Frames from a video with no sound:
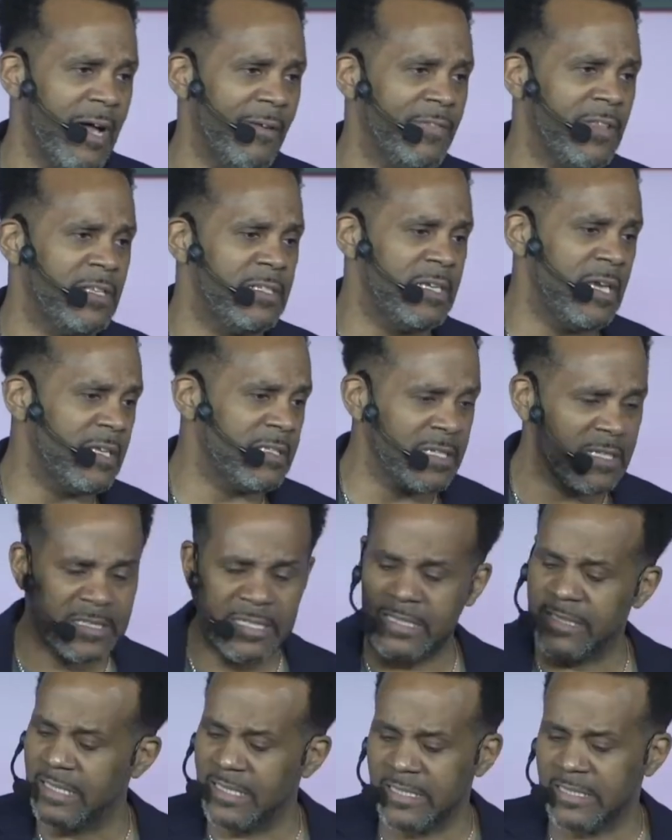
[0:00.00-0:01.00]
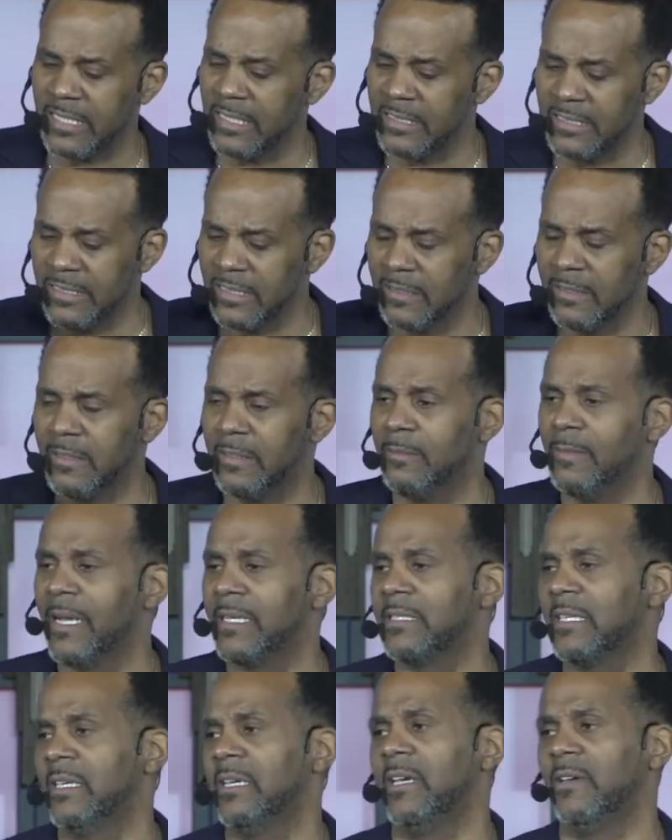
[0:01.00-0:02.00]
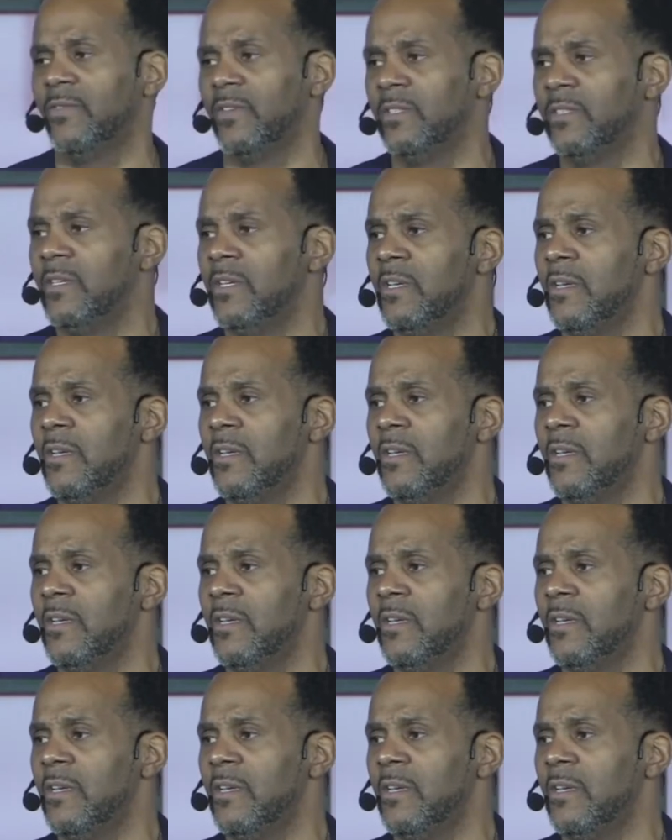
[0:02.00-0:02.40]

after Jesus is ascended and going back to heaven,